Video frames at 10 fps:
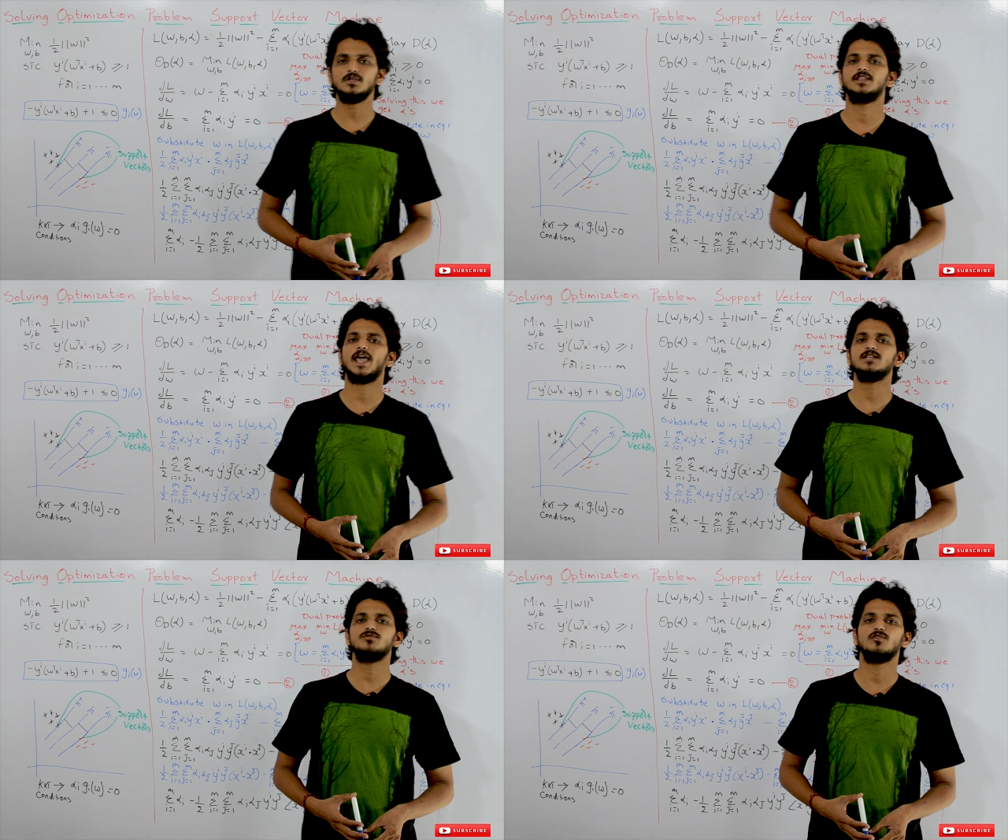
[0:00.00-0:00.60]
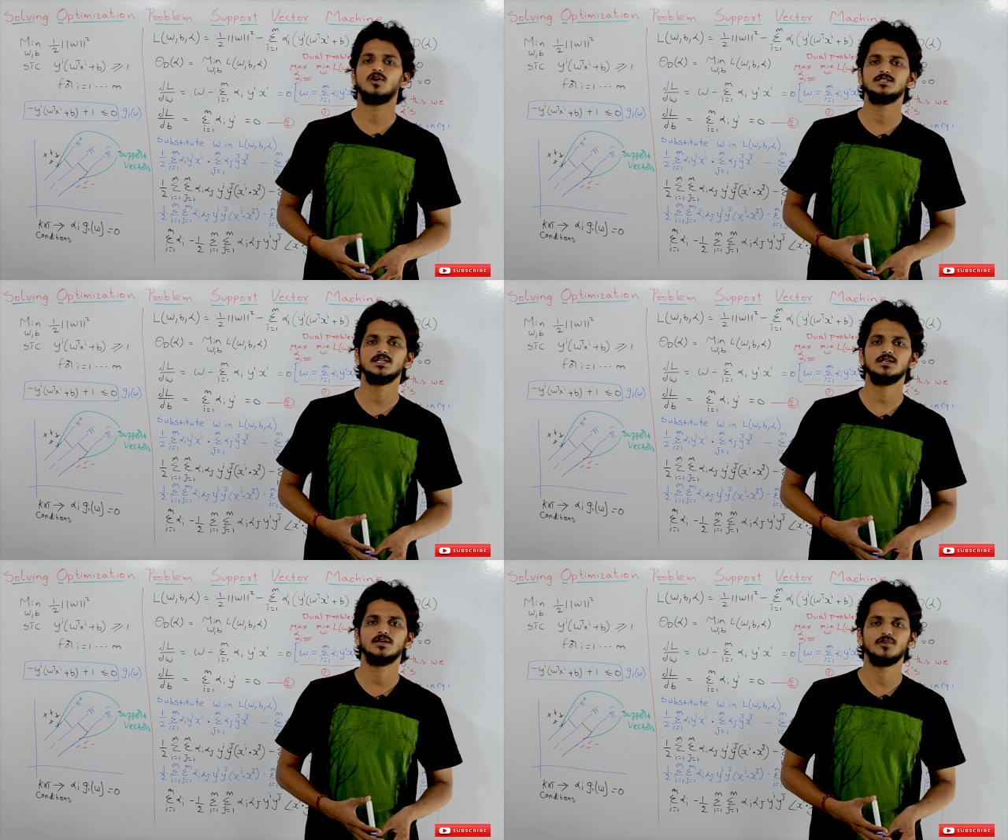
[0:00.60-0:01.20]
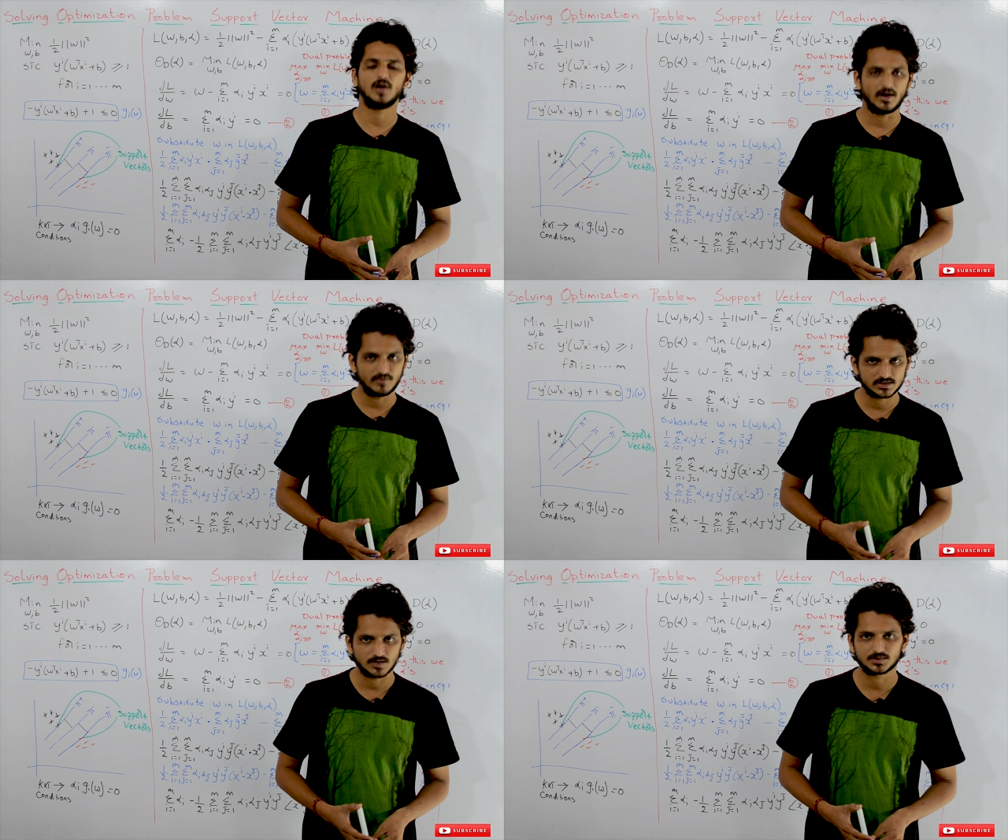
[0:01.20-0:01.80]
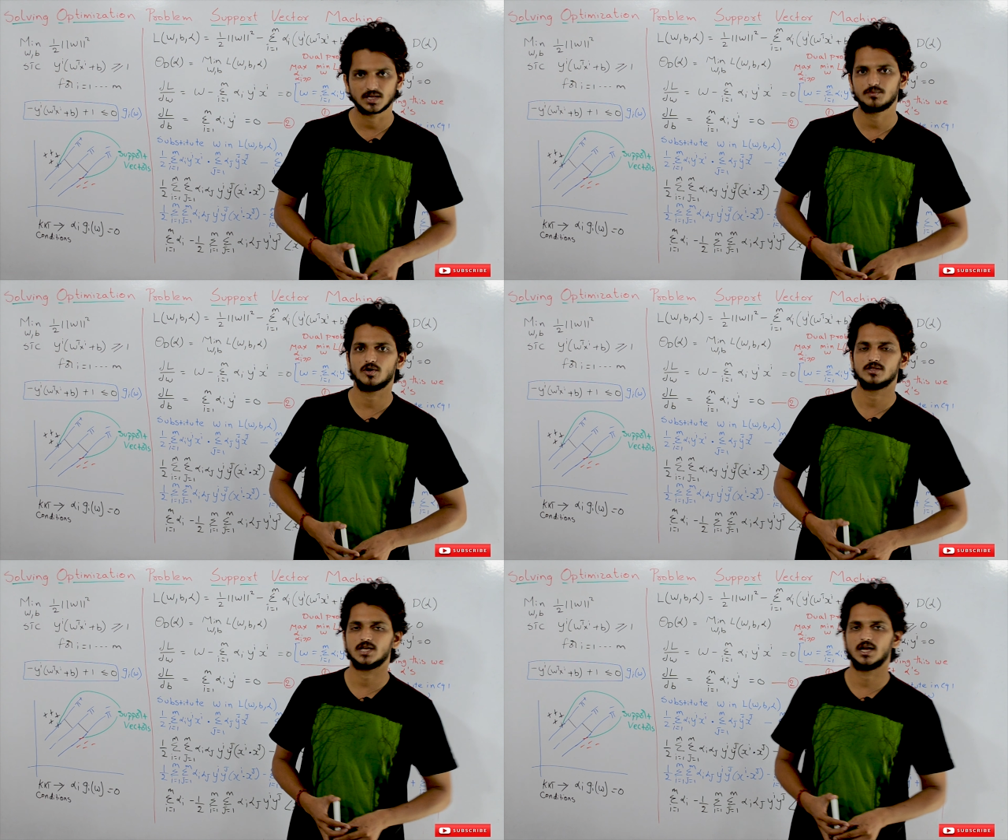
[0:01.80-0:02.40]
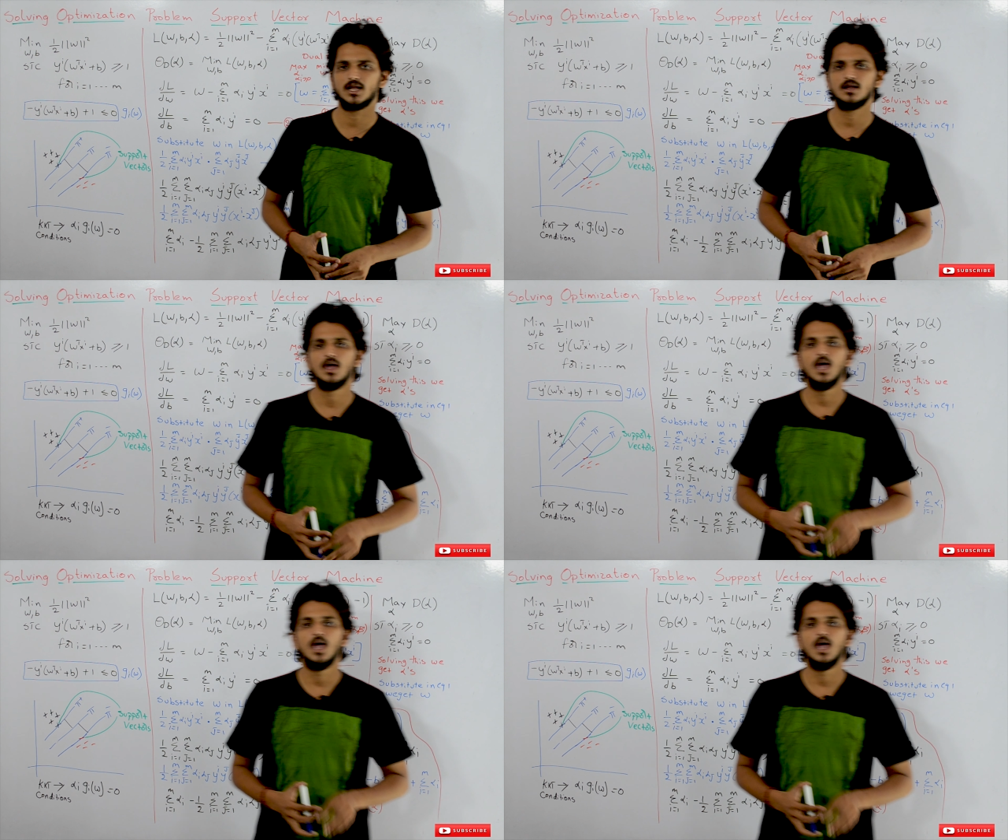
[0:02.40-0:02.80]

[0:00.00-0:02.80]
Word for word: Thanks for watching. If you haven't subscribed to our channel,